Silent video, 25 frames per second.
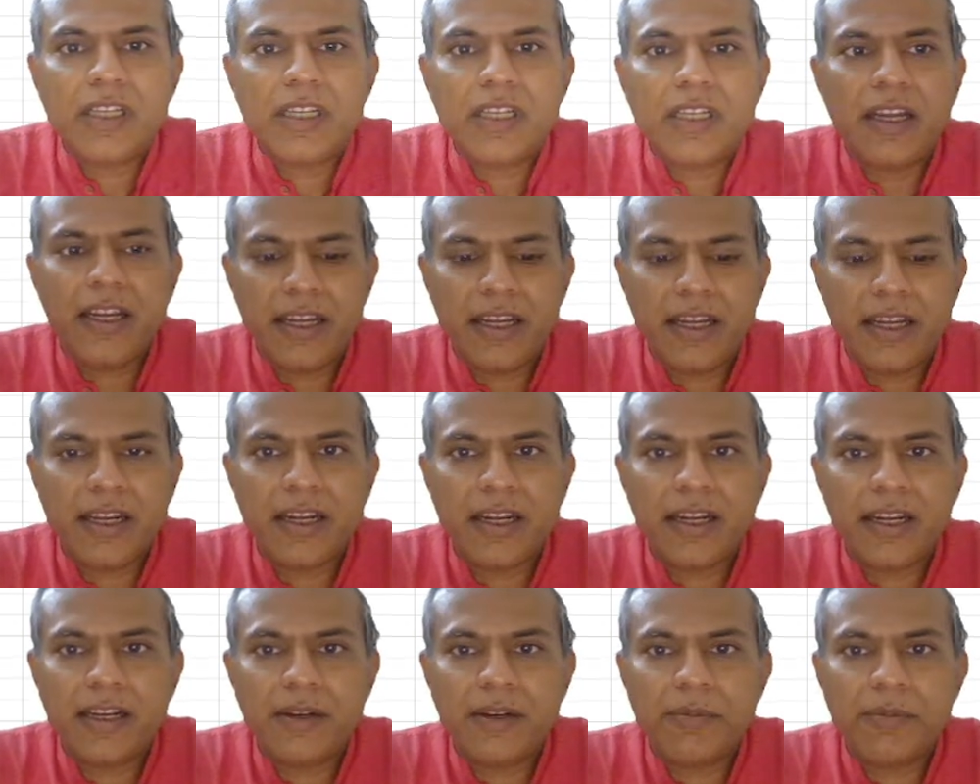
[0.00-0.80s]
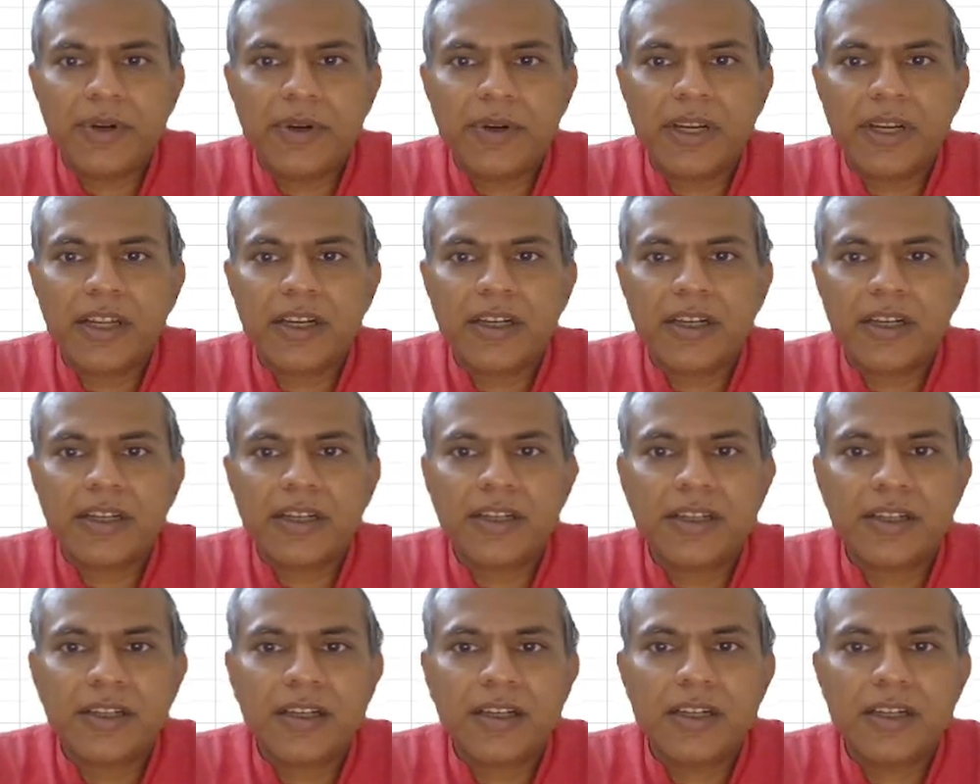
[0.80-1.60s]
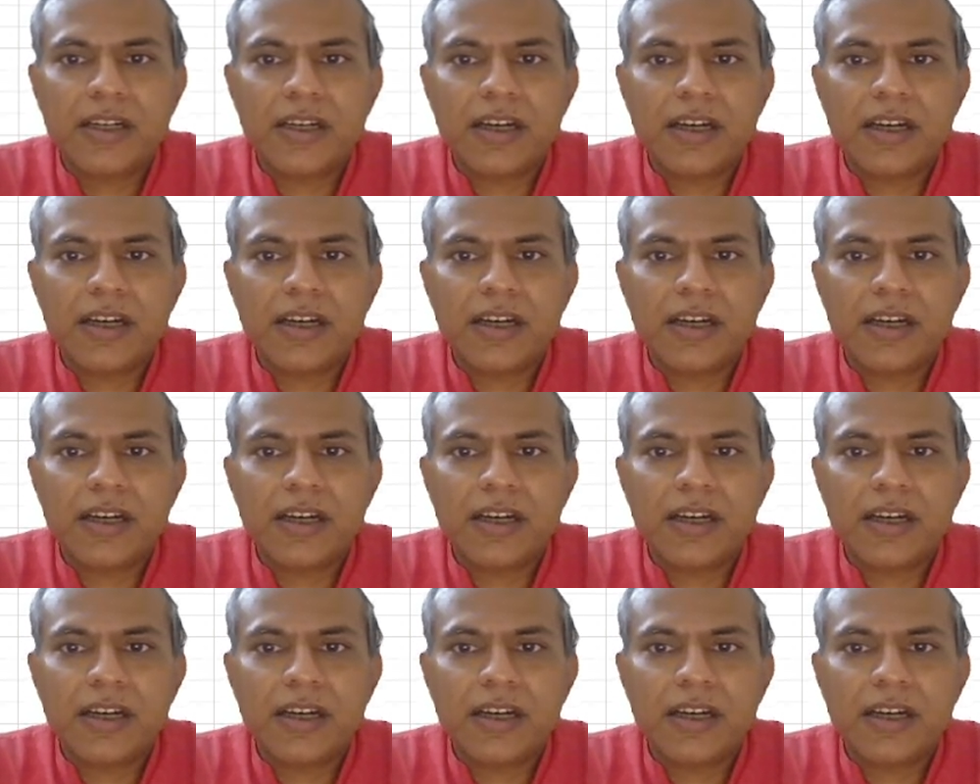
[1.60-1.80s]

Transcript: and bring it here